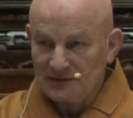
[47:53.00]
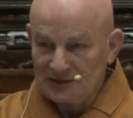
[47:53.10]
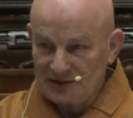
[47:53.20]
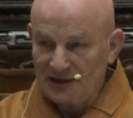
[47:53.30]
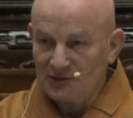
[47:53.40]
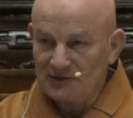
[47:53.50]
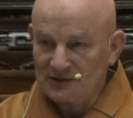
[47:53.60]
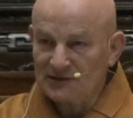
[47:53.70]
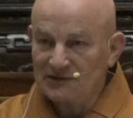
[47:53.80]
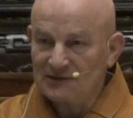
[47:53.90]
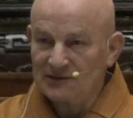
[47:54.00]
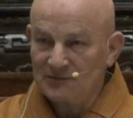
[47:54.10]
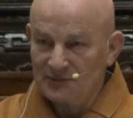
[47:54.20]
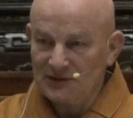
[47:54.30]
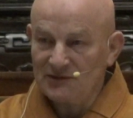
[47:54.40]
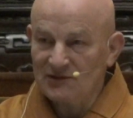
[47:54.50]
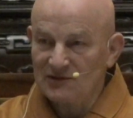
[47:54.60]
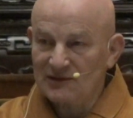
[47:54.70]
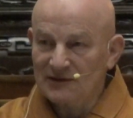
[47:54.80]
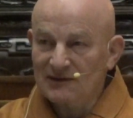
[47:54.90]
The recognition means